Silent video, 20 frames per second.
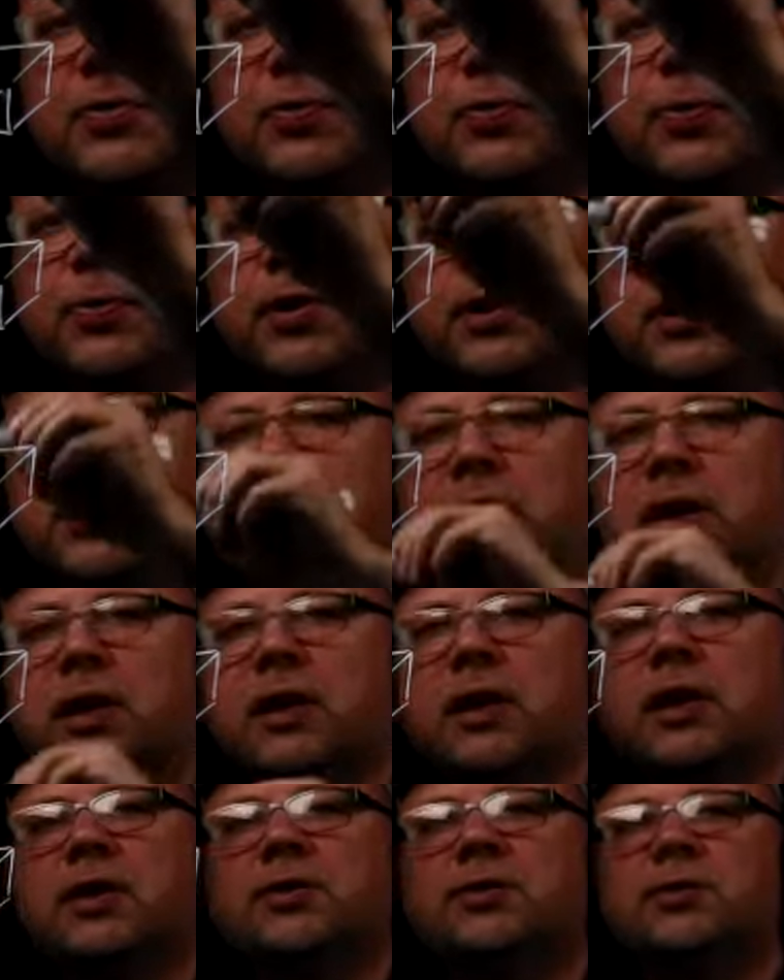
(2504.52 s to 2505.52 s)
we are
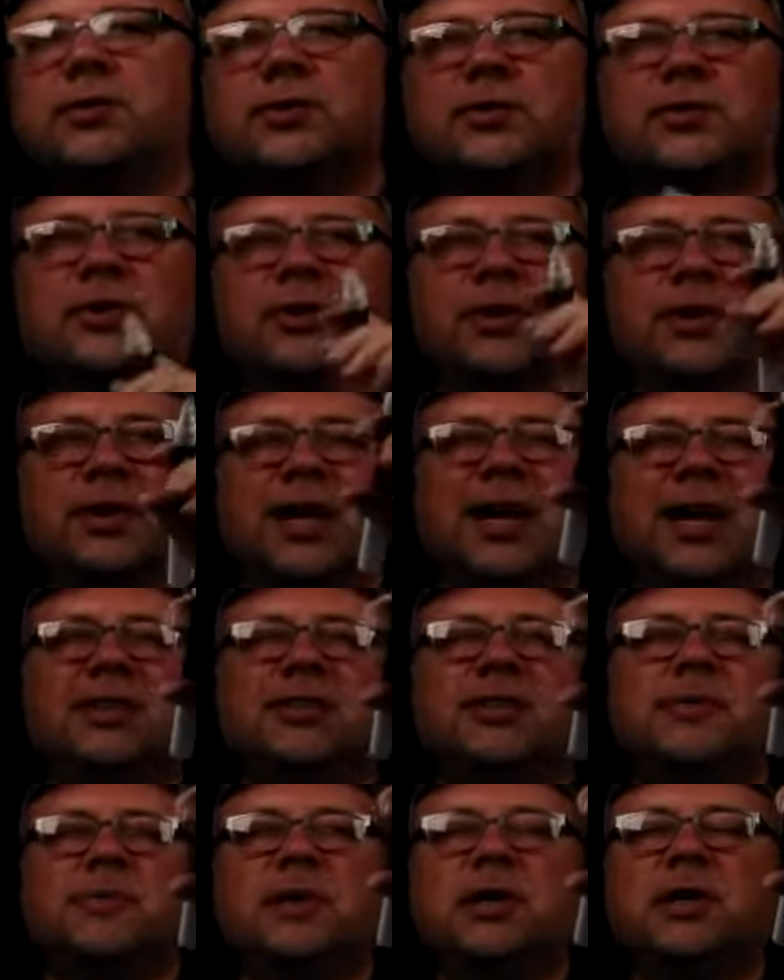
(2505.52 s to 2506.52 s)
interested in that
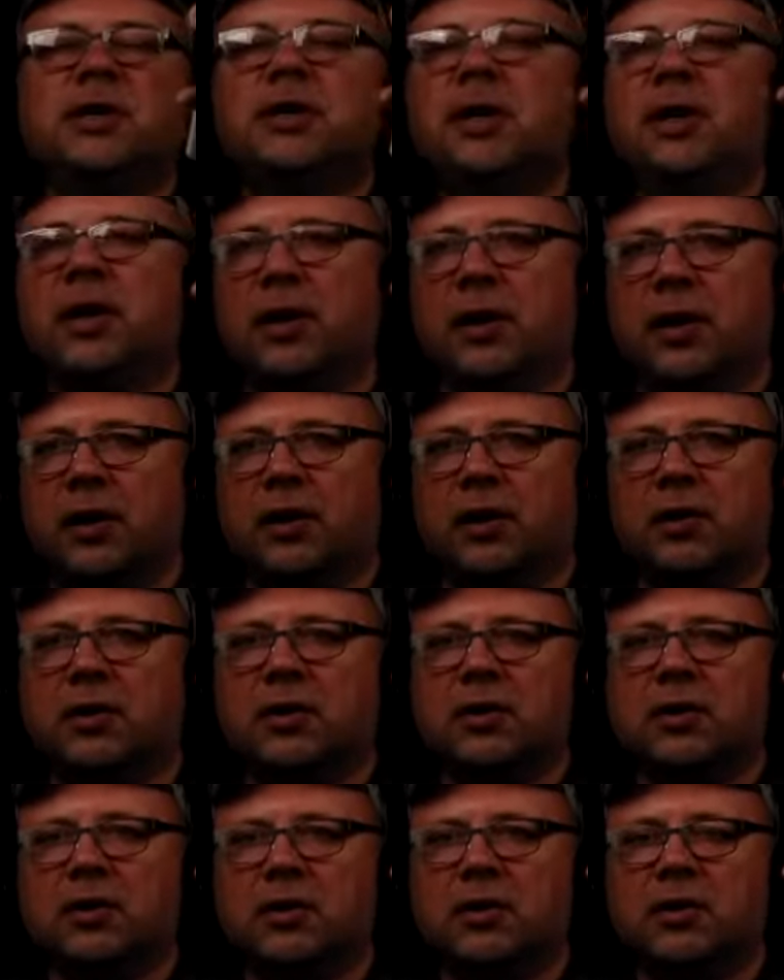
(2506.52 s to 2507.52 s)
speed here,
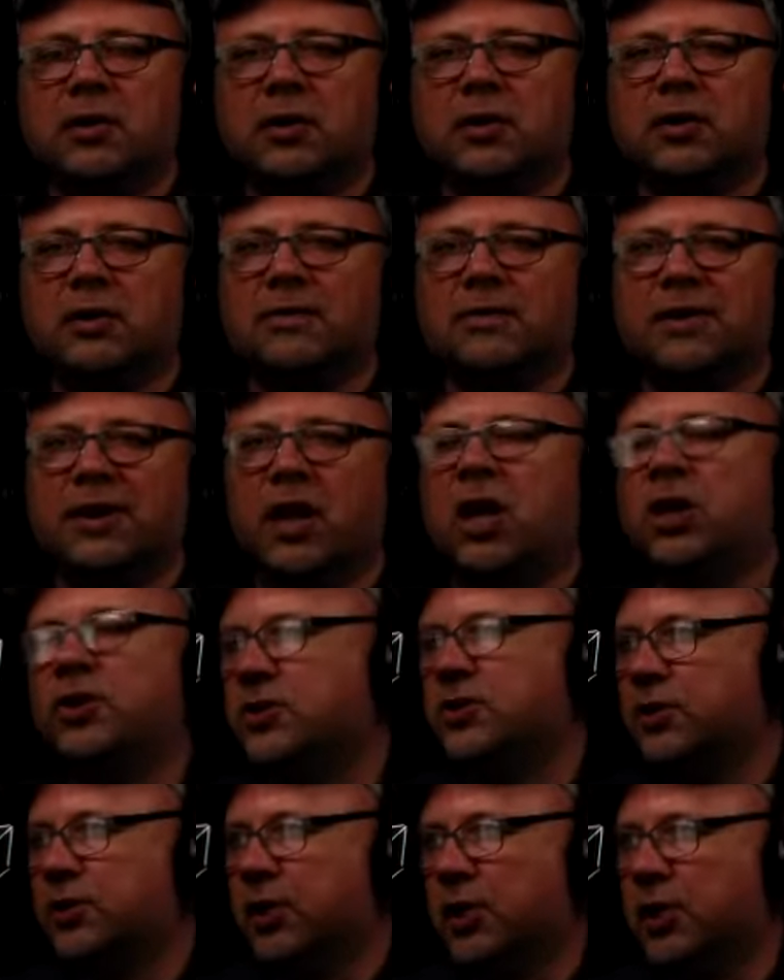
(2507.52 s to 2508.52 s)
or the
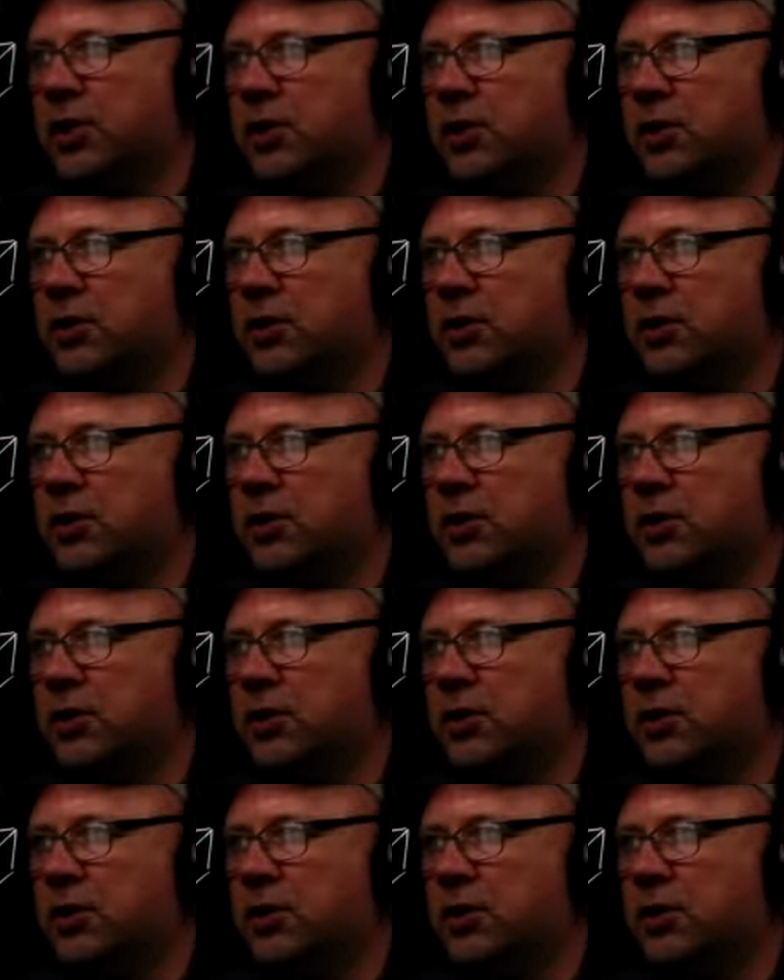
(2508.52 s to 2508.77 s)
velocity,